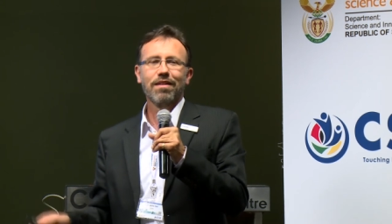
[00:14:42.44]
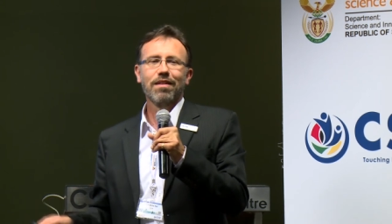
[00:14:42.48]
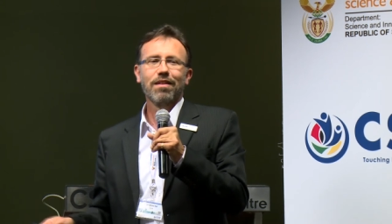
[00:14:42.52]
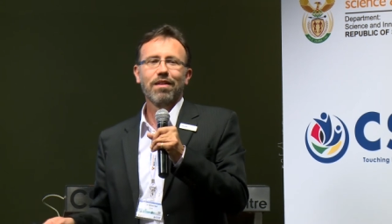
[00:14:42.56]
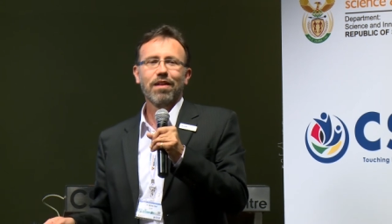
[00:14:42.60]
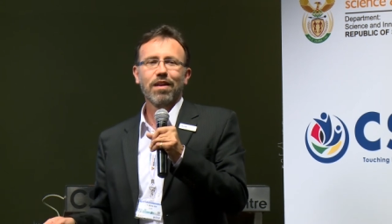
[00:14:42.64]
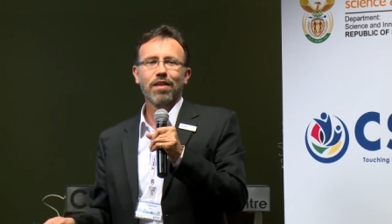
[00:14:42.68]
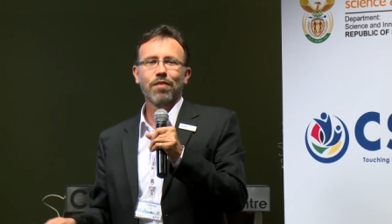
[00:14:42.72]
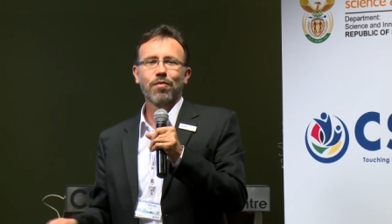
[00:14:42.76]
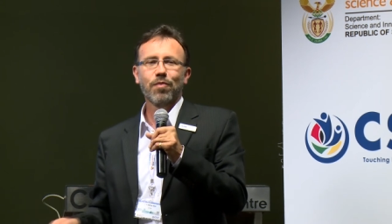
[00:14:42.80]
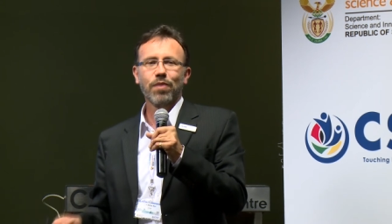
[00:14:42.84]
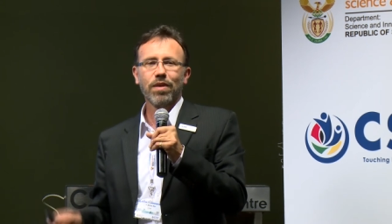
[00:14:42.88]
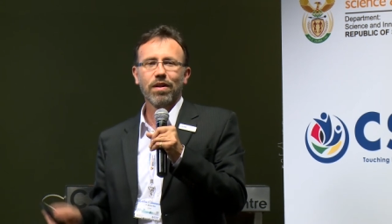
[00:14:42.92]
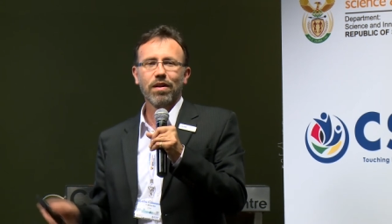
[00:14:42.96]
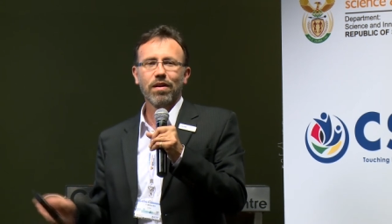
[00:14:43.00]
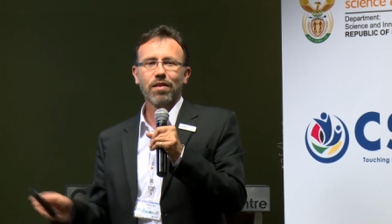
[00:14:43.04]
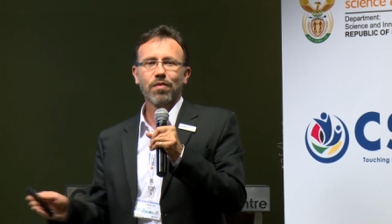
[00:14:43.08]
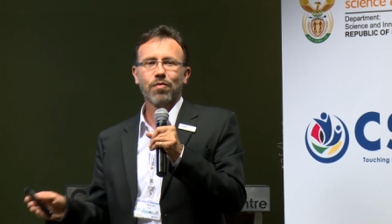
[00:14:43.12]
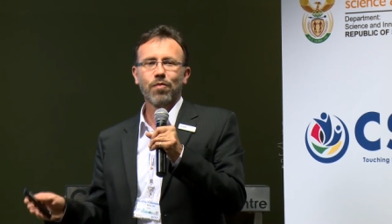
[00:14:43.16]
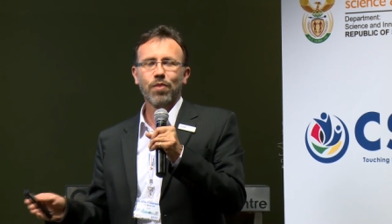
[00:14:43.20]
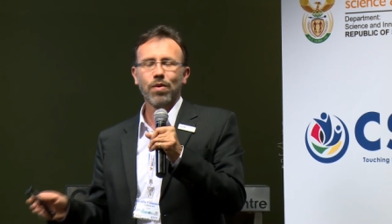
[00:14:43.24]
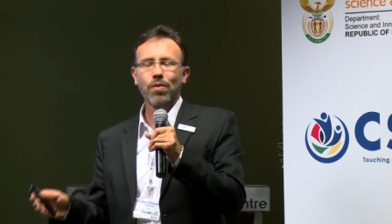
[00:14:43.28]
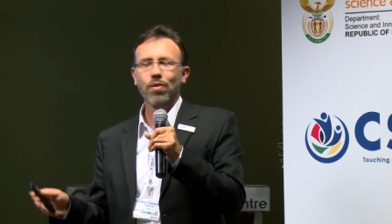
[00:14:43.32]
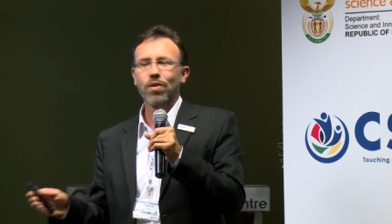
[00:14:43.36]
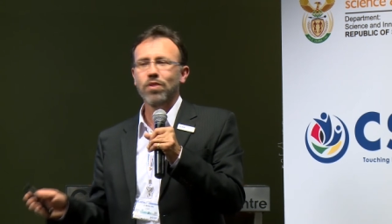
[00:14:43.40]
if we, if
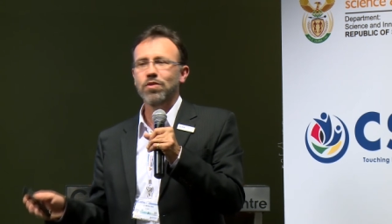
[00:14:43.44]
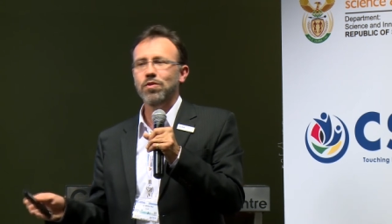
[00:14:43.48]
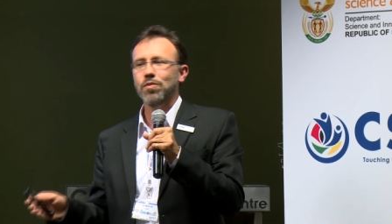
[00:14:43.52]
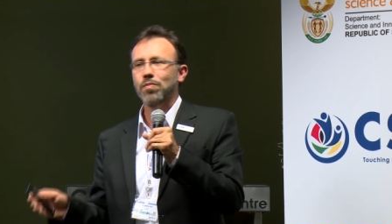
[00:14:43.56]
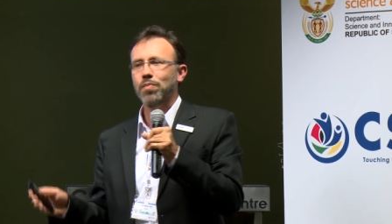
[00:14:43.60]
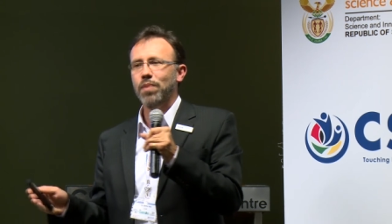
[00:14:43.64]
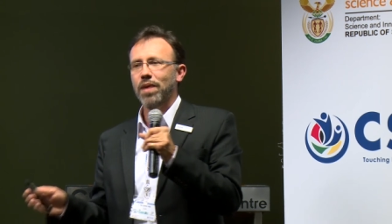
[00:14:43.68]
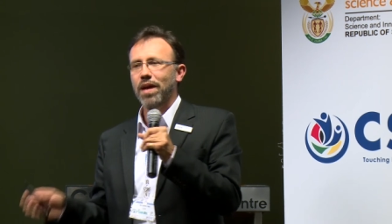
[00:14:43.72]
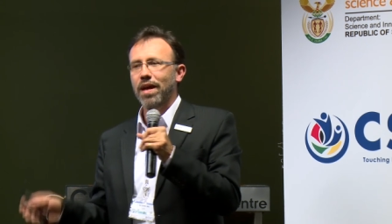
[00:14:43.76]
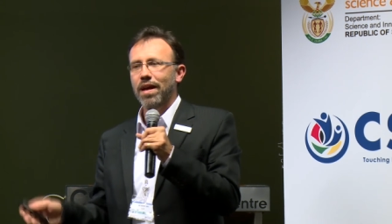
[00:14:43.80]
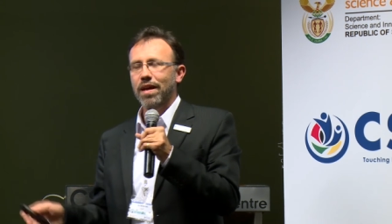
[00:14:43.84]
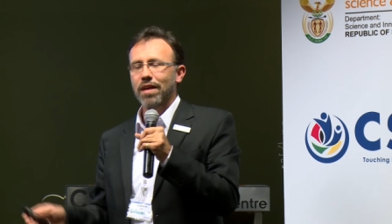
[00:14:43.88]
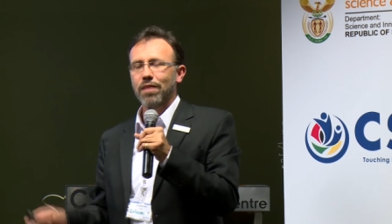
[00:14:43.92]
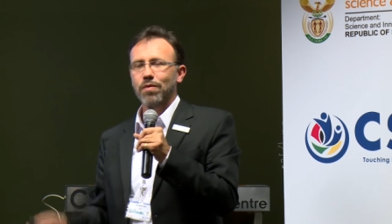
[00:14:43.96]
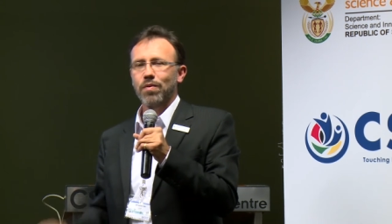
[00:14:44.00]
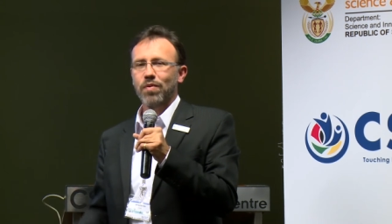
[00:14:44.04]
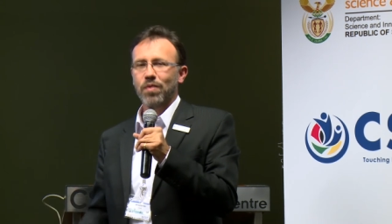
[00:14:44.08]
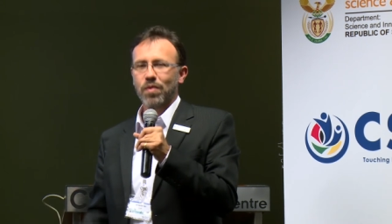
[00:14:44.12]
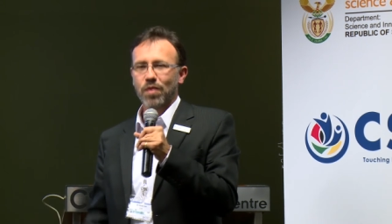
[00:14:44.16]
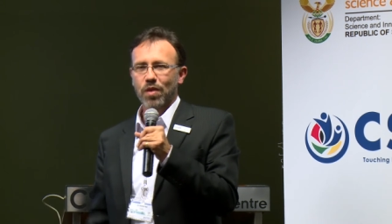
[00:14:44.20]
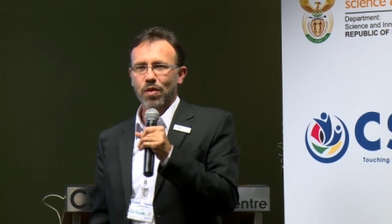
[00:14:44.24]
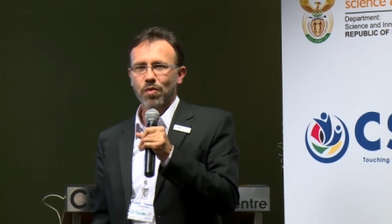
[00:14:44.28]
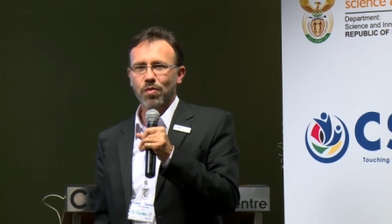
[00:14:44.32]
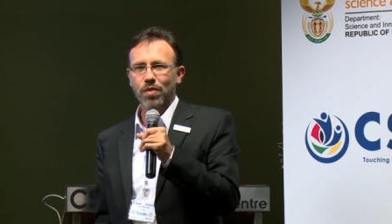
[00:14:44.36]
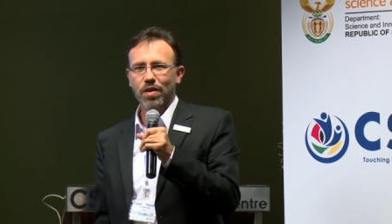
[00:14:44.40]
we want to play and if we
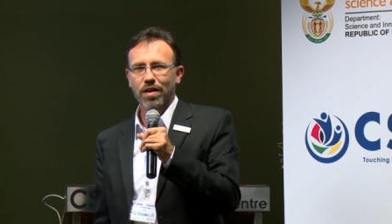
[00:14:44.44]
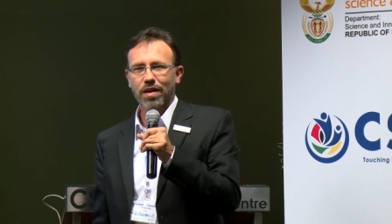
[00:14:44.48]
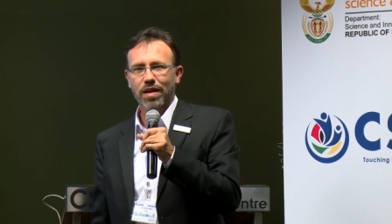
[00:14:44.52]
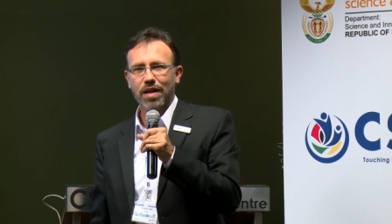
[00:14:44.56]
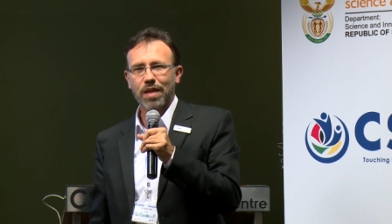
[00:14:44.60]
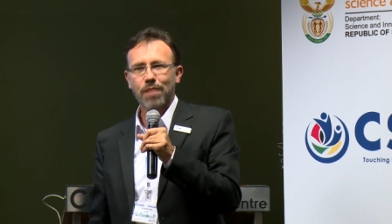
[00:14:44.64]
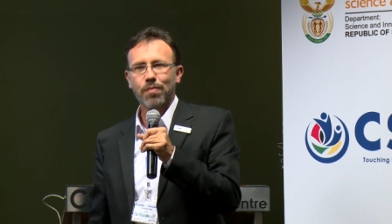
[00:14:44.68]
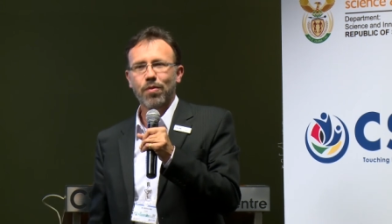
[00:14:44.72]
don't want to keep